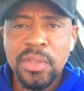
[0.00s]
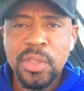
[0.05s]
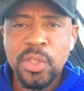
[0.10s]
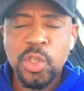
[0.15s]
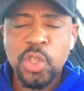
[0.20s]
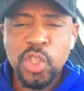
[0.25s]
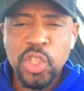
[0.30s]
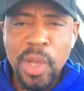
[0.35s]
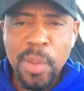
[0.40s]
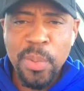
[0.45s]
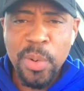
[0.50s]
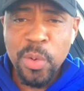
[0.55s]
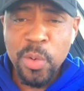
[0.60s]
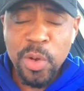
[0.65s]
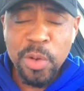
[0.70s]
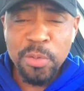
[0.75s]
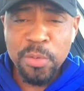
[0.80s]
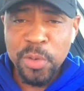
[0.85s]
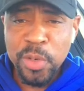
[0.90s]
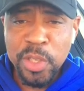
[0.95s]
You shop
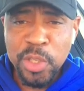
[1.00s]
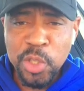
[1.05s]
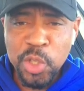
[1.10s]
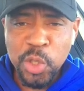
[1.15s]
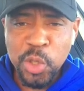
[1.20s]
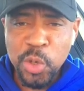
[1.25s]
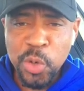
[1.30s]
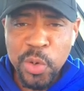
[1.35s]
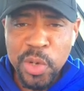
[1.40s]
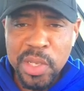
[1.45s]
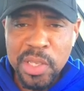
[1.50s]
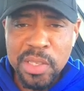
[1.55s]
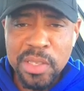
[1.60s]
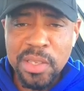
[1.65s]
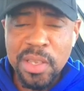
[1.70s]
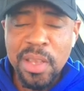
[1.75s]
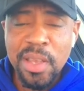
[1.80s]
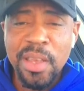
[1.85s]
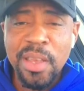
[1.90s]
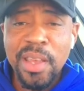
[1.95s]
around for
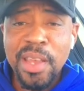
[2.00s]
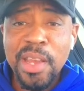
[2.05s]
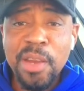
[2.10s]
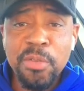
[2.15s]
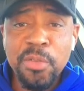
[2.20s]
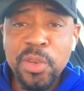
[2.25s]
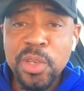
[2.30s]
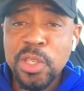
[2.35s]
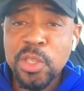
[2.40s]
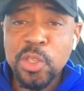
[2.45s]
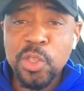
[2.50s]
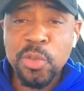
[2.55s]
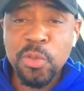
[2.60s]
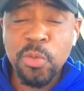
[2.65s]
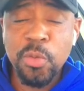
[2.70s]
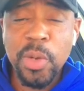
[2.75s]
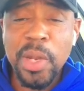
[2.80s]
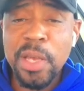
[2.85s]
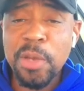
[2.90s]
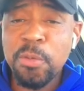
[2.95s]
insurance. Every
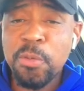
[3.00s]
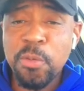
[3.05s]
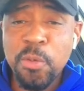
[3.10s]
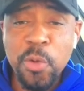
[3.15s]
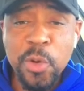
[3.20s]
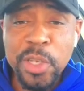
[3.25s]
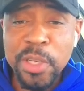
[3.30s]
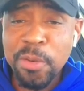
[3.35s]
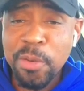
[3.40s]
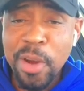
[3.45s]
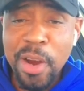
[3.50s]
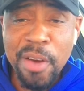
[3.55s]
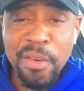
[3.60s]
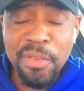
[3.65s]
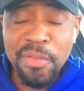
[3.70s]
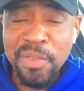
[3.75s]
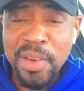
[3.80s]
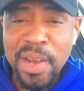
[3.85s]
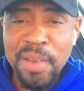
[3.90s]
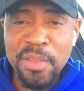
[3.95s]
like four or
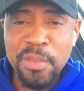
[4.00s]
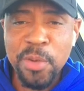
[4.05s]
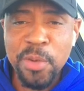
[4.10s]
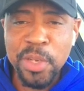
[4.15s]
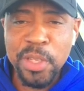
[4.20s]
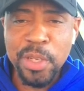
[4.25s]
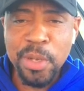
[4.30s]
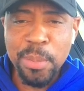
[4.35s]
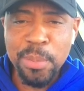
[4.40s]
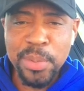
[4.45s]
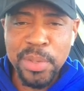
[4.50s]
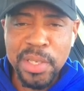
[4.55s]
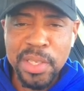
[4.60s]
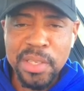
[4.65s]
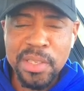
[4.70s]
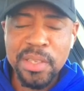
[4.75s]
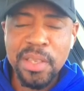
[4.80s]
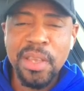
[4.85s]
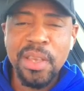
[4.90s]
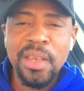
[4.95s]
five different
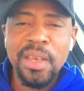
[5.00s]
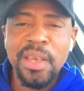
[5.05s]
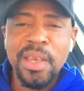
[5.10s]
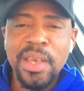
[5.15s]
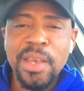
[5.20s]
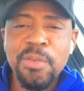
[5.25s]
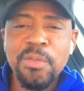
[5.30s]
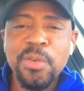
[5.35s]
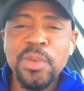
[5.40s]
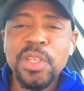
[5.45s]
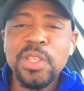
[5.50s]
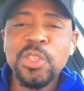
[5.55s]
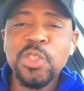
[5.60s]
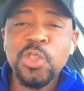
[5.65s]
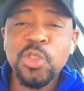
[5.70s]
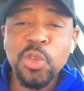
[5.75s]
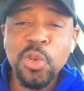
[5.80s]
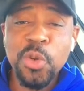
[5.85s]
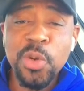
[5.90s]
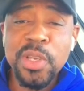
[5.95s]
companies. Every
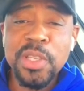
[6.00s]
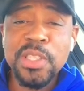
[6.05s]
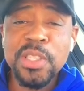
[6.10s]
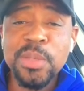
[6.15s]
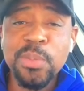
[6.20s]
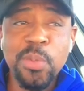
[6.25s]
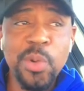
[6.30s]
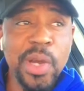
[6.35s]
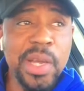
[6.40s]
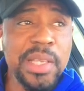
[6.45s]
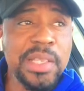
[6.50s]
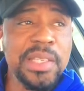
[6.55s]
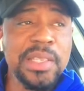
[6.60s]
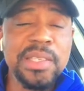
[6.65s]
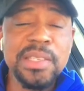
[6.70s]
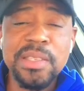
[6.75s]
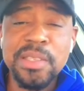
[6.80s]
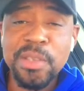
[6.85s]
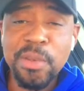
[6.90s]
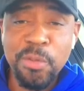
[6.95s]
insurance price
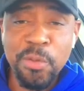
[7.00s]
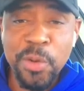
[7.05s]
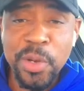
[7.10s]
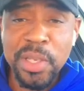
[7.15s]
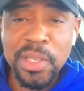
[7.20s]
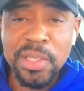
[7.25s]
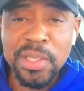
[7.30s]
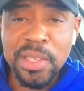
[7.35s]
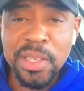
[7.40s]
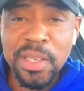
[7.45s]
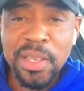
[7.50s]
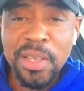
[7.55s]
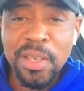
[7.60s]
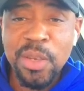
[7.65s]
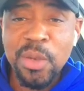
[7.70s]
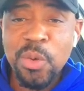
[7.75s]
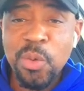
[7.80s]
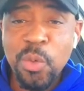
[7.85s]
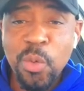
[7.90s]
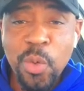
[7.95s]
is different.
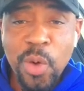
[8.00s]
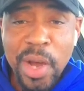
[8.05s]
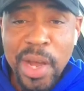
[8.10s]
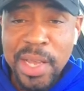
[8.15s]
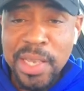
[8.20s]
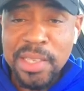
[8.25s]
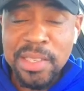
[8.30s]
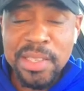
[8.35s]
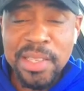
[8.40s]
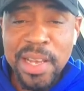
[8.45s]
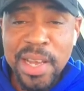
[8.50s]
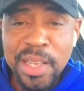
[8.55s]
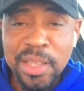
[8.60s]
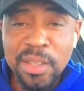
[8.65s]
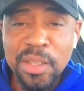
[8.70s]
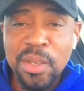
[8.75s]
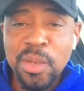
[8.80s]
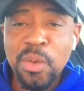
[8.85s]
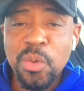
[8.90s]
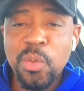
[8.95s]
Why is that?
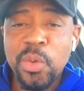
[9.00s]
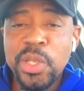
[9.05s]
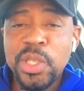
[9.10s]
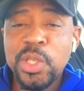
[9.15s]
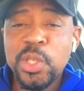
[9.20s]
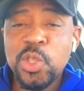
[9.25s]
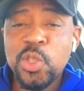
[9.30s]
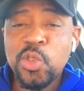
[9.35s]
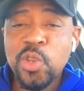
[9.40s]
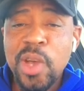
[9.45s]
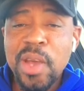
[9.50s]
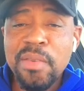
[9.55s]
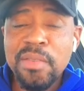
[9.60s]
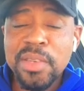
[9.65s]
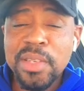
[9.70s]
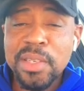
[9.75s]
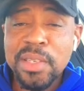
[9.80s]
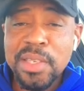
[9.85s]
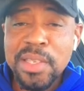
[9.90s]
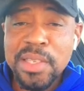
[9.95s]
When you're
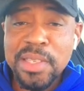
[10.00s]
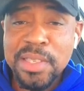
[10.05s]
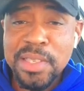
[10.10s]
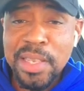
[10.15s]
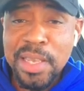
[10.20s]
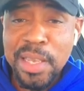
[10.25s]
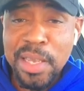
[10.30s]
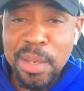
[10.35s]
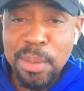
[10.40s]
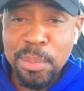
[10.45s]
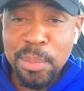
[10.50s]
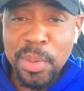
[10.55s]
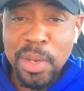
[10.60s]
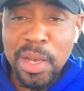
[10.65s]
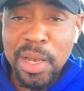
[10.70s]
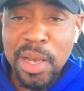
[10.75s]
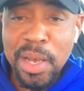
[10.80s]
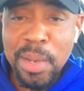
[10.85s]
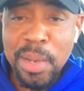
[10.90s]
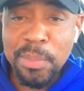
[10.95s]
driving the same
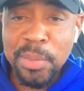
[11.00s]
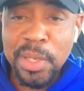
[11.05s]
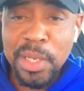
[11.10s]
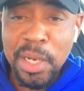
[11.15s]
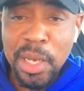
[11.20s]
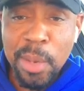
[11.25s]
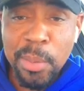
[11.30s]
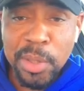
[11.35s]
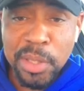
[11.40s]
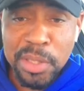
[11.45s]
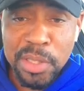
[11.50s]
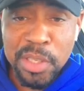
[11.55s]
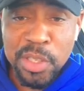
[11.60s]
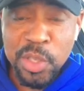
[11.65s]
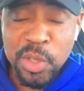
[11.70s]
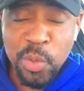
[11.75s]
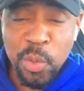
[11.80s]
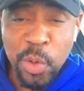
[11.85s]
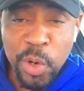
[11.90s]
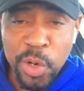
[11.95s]
um, kilometers
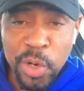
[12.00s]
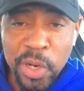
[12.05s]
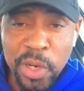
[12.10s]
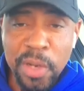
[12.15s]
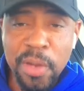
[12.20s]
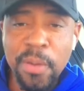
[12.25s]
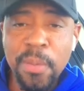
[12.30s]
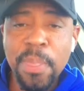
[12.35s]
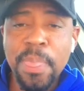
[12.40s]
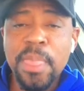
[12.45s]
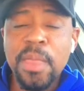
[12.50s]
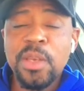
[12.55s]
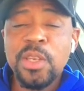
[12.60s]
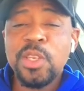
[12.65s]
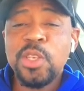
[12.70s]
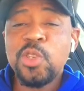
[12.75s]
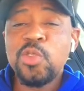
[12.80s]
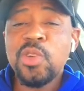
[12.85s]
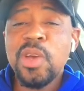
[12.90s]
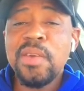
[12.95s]
to work,
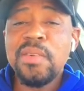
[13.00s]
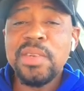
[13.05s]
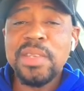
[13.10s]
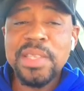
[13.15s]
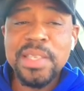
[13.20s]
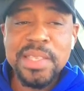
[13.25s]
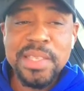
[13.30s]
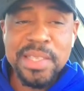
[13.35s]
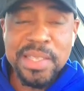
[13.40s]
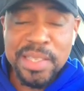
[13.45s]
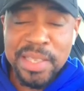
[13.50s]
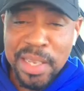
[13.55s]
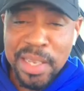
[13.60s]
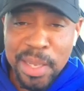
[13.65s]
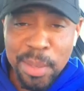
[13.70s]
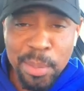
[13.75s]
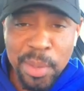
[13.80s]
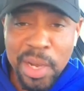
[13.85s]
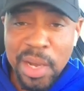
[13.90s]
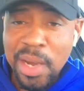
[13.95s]
you're driving the
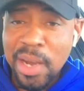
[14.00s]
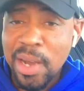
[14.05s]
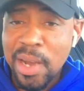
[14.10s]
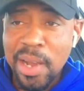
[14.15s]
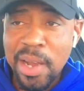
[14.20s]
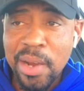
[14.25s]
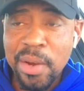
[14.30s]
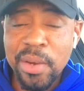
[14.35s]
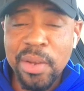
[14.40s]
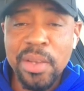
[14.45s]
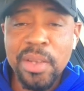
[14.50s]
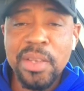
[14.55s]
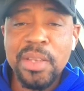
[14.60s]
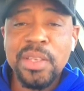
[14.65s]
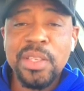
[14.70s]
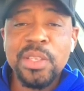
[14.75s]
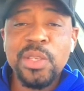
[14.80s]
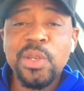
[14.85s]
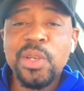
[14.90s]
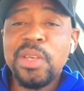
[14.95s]
same car,
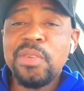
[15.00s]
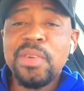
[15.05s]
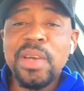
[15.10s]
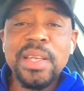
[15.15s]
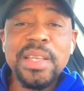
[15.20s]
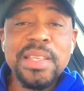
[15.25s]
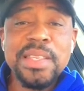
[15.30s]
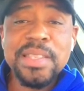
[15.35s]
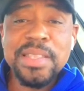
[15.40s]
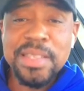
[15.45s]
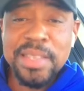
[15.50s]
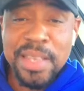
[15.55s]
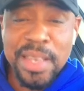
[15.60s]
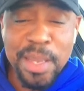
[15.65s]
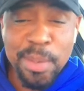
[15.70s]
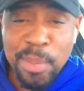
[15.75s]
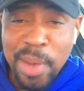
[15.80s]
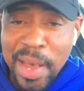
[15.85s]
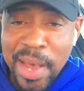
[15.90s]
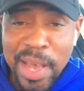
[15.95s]
you live at the
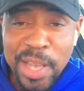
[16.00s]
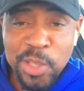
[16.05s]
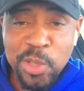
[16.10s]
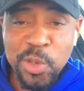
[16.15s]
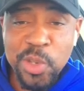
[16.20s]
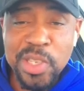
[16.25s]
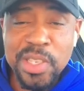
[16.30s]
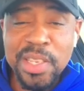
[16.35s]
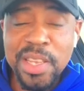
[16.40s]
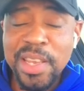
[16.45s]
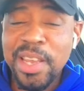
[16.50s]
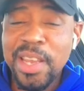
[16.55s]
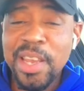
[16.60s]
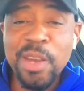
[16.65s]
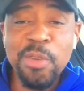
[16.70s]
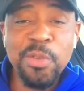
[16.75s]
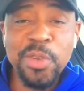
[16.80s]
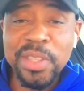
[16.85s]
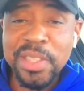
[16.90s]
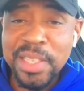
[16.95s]
same address,
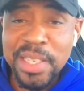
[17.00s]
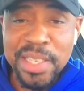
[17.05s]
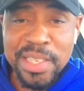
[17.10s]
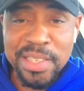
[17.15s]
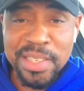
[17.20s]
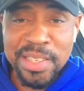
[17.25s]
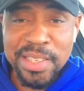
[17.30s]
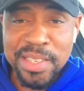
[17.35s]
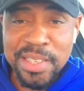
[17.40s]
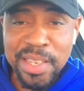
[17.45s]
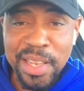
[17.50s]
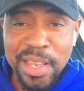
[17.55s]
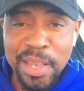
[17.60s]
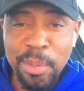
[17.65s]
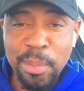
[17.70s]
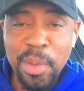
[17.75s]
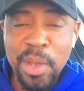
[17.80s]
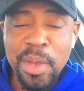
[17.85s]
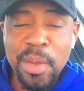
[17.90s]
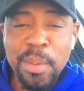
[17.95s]
everything is the
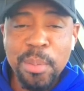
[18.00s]
same.